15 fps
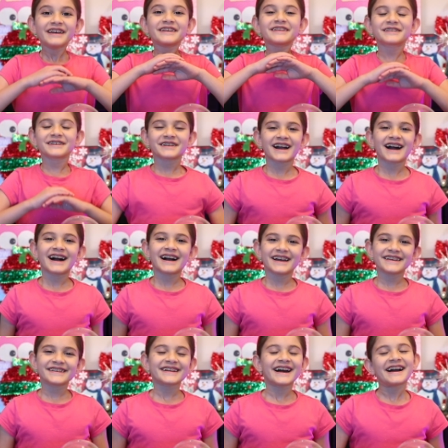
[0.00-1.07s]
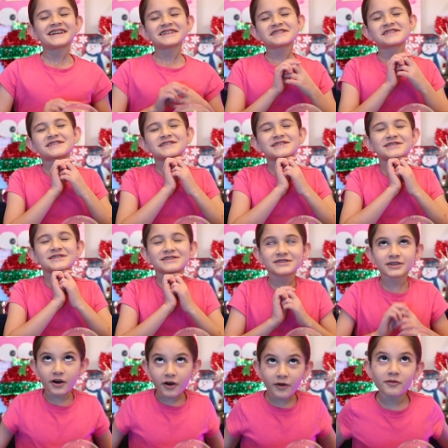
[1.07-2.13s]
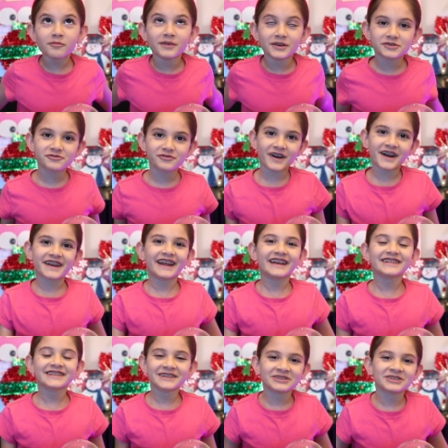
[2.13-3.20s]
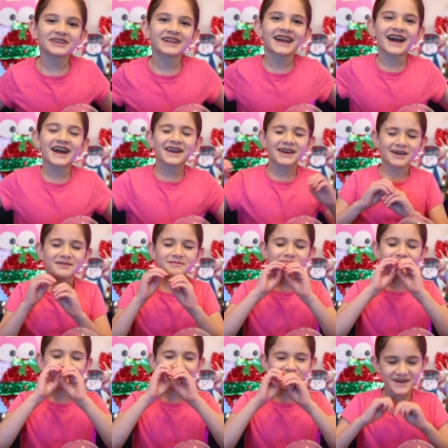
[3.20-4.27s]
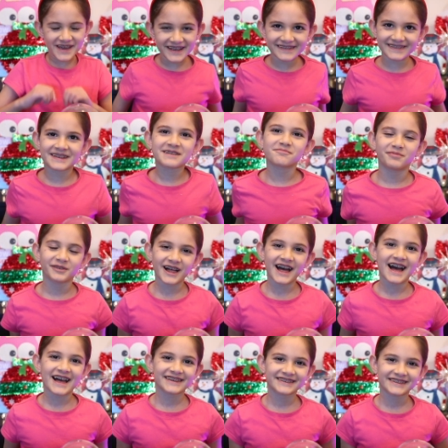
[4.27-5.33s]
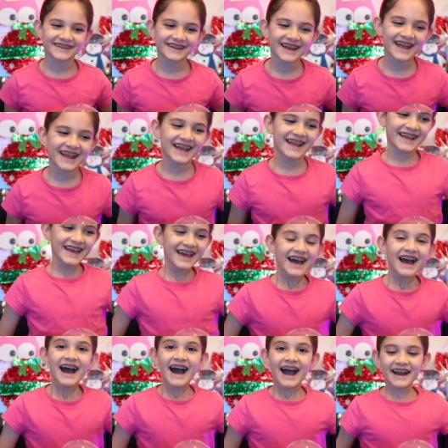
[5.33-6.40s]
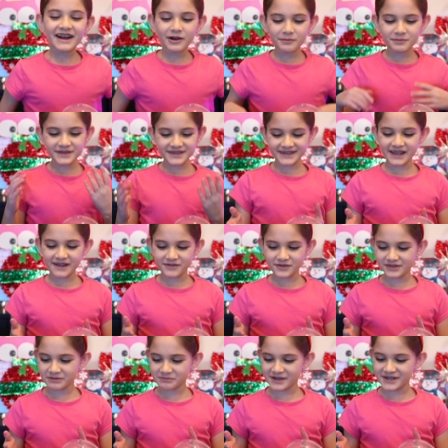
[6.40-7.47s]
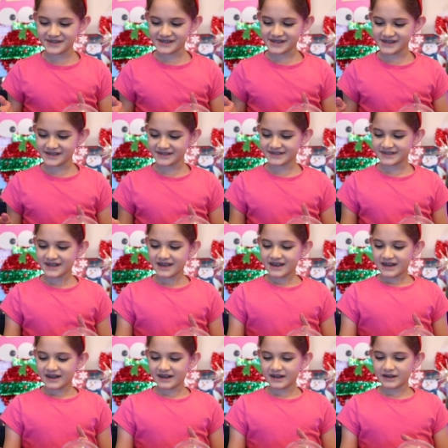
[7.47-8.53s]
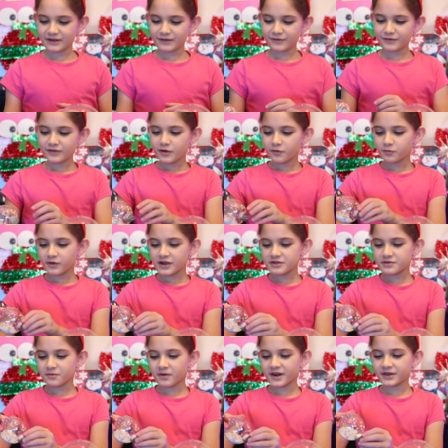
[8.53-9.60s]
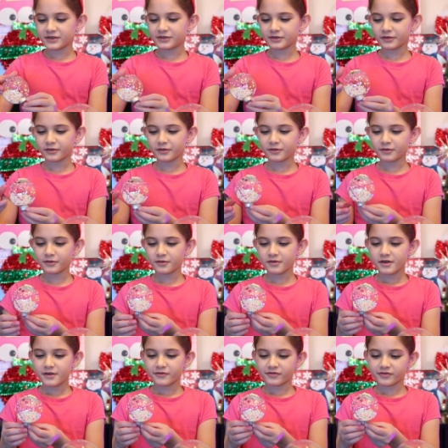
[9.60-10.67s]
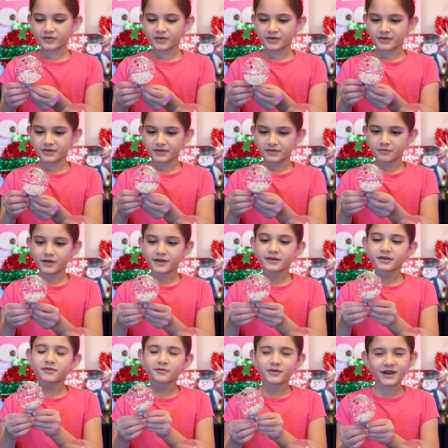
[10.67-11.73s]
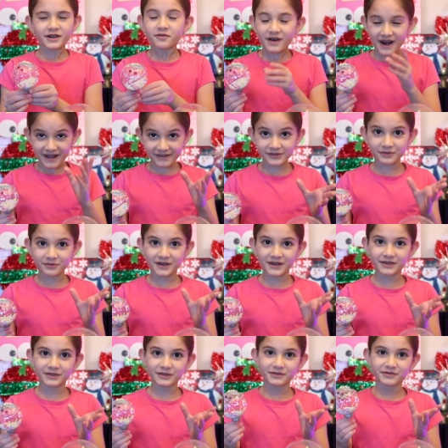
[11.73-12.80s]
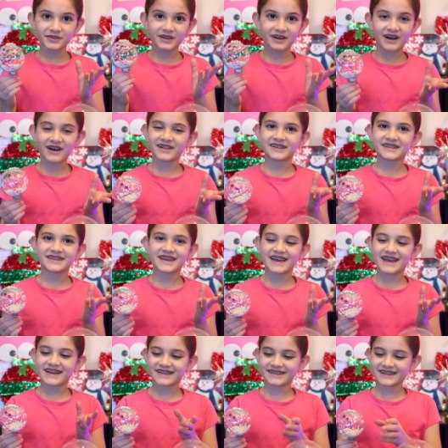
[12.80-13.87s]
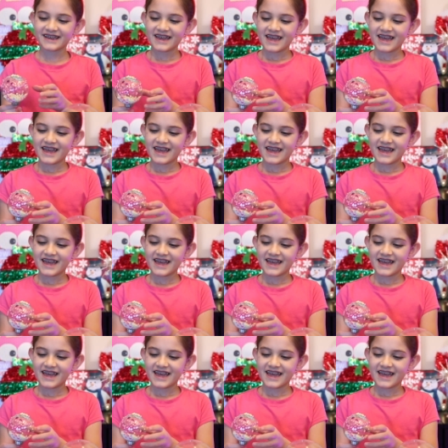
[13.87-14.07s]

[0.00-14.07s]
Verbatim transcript: So guys, I had so much fun. I literally had amazing blast today. I hope this gave you some ideas of what you want to do for what what crafts you want to do for the holidays.